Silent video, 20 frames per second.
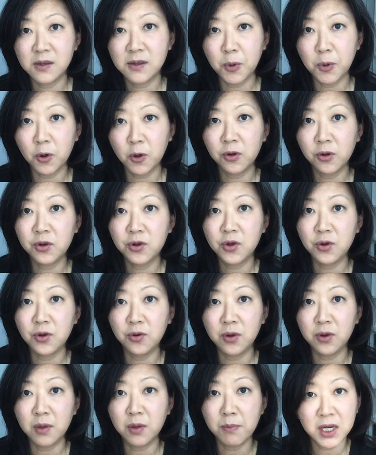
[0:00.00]
birth
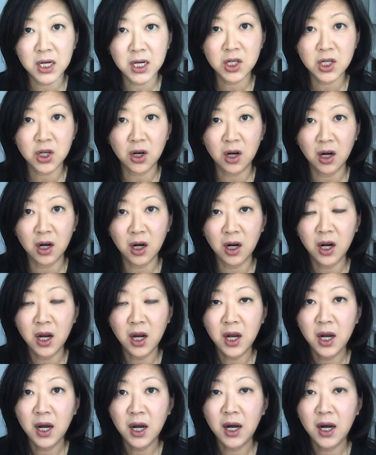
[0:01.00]
to the Minotaur
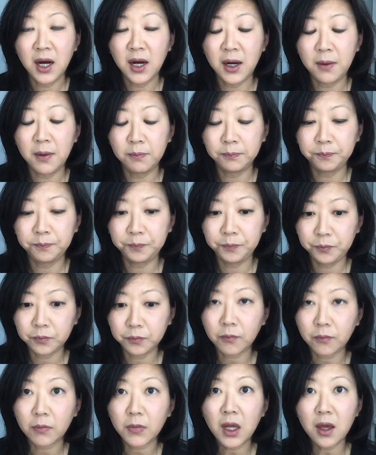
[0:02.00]
um,
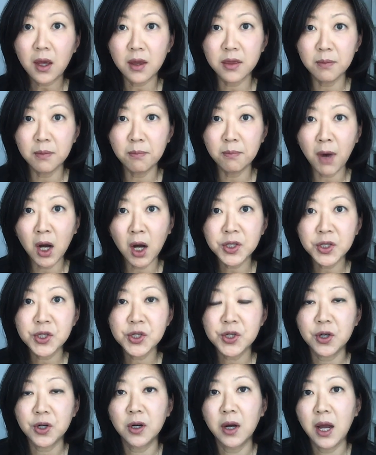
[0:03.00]
the
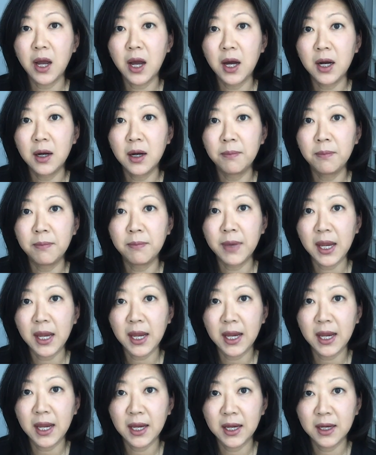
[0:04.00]
monster. Um,
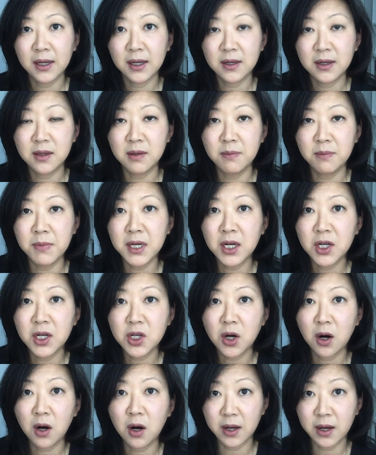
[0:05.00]
and the
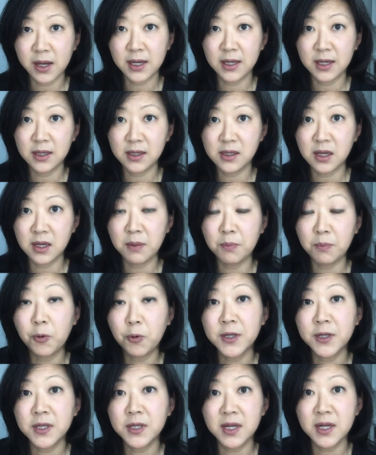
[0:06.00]
Minotaur is
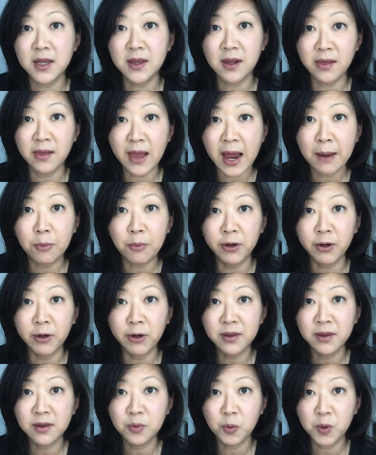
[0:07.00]
imprisoned in the
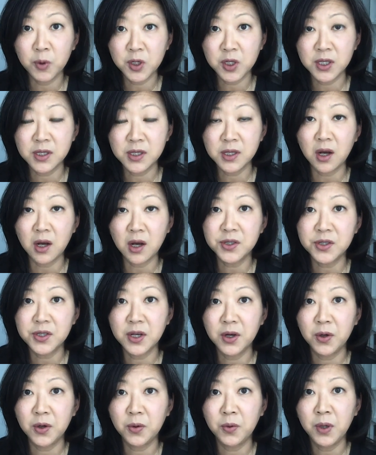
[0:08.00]
labyrinth, which is
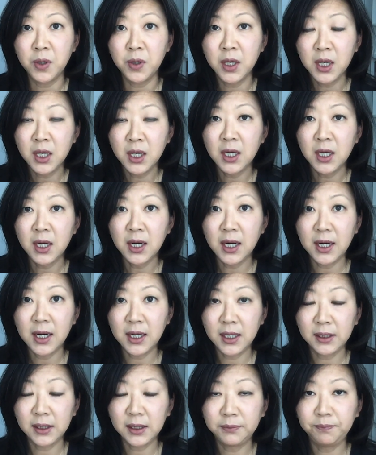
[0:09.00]
also
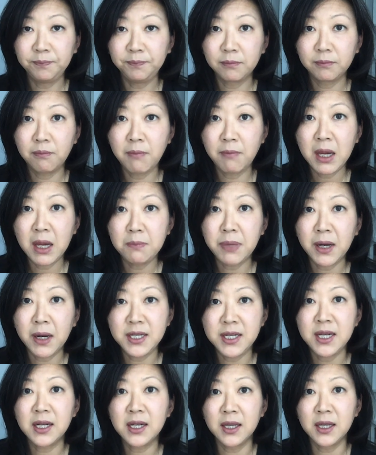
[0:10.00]
uh, made by
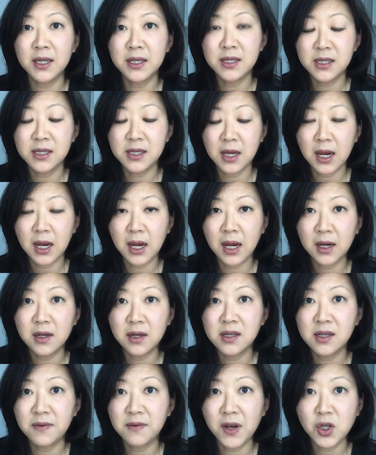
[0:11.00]
Daedalus and
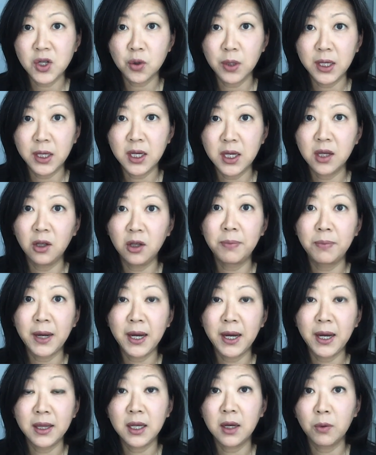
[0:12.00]
is eventually killed
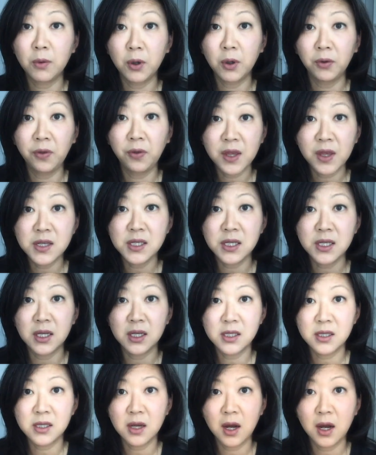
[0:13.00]
by the hero
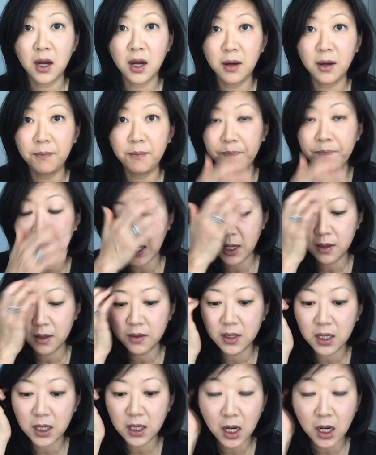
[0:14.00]
Theseus. Um,
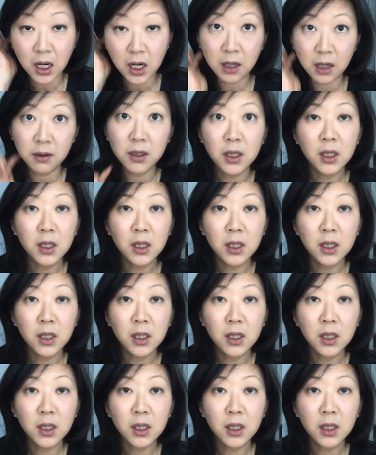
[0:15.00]
and the uh,